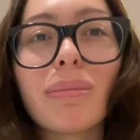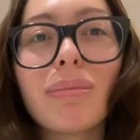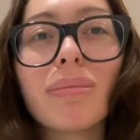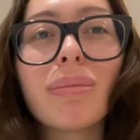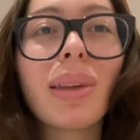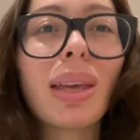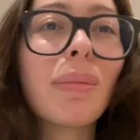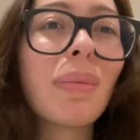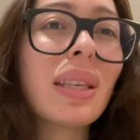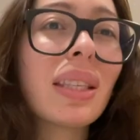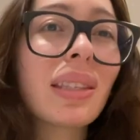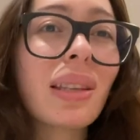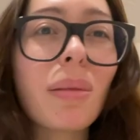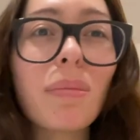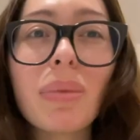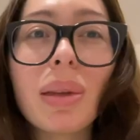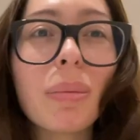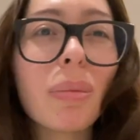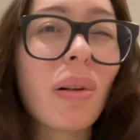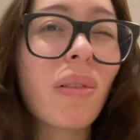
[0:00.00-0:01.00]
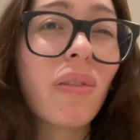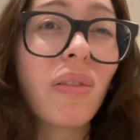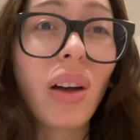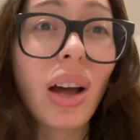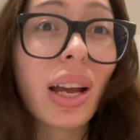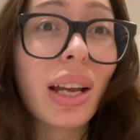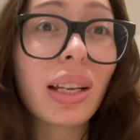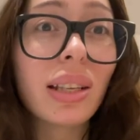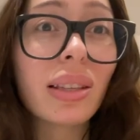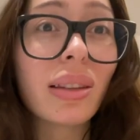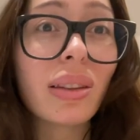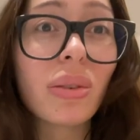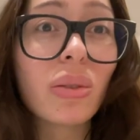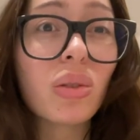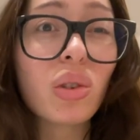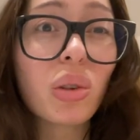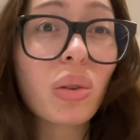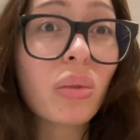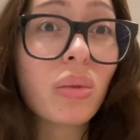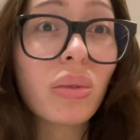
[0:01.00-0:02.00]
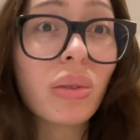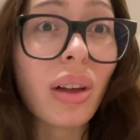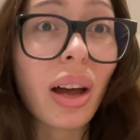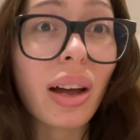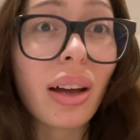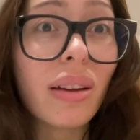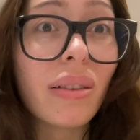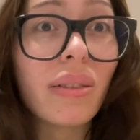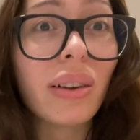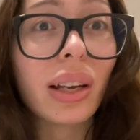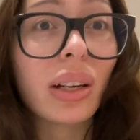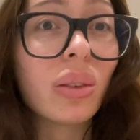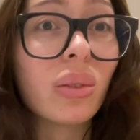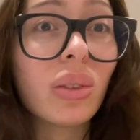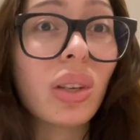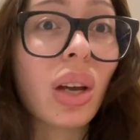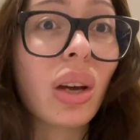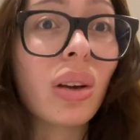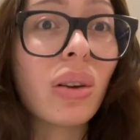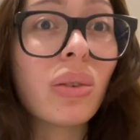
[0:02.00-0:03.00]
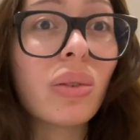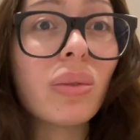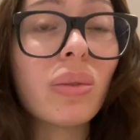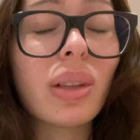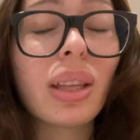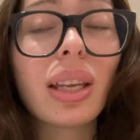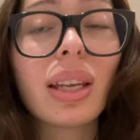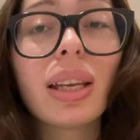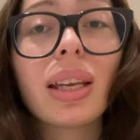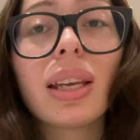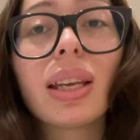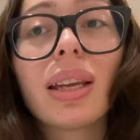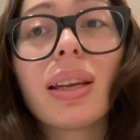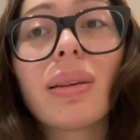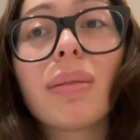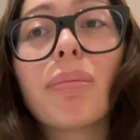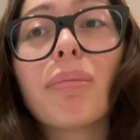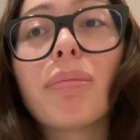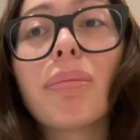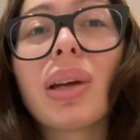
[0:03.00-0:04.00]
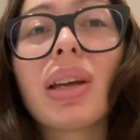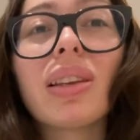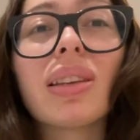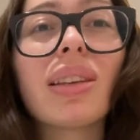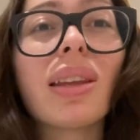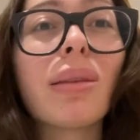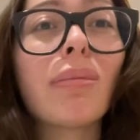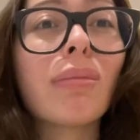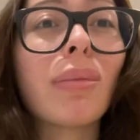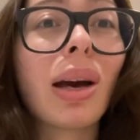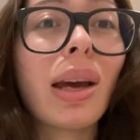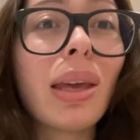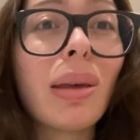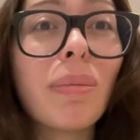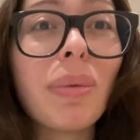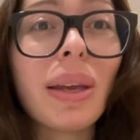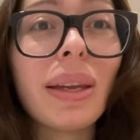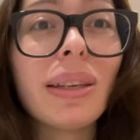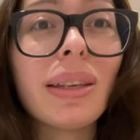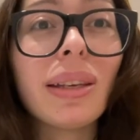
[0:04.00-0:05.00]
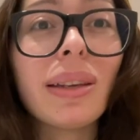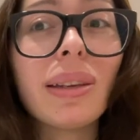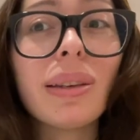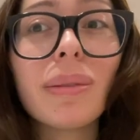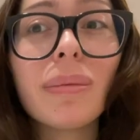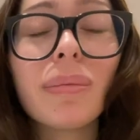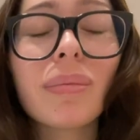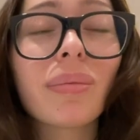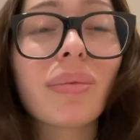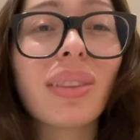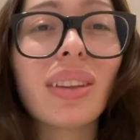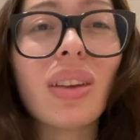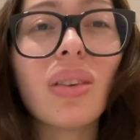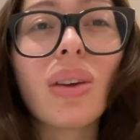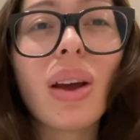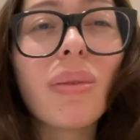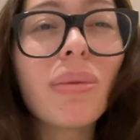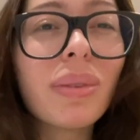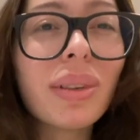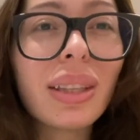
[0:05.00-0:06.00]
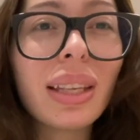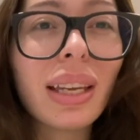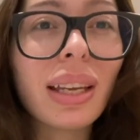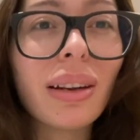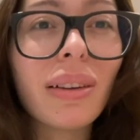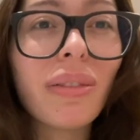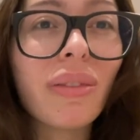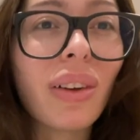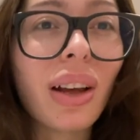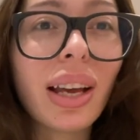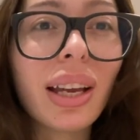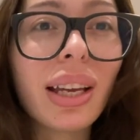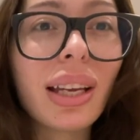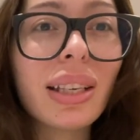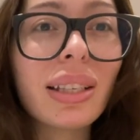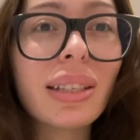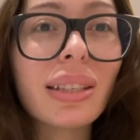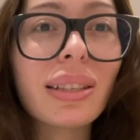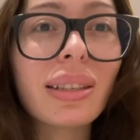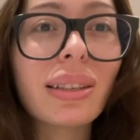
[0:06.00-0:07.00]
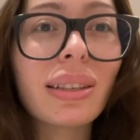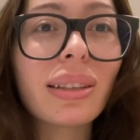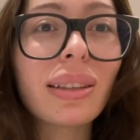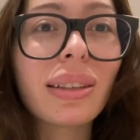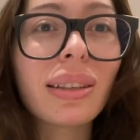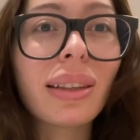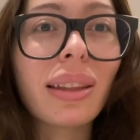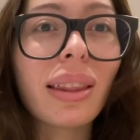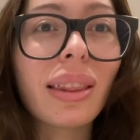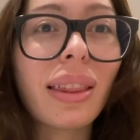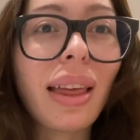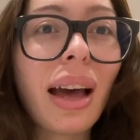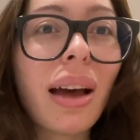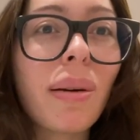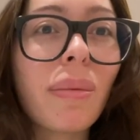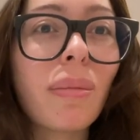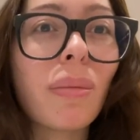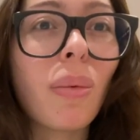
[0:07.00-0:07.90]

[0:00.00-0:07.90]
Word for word: maybe some people find their true love, I don't know. But in my opinion, you're not really going to find that